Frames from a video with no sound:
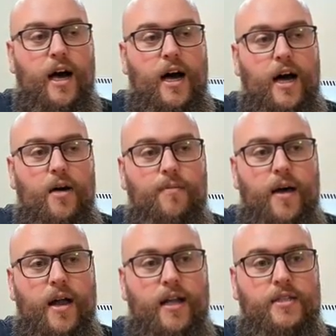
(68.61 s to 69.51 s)

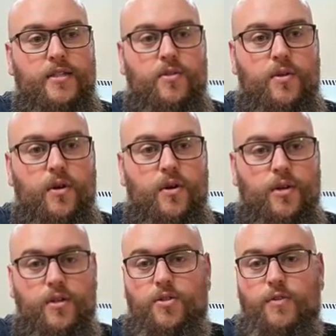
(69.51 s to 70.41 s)
And it's
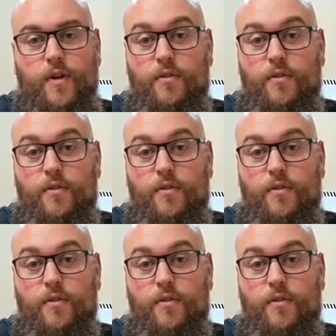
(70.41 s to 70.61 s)
sort of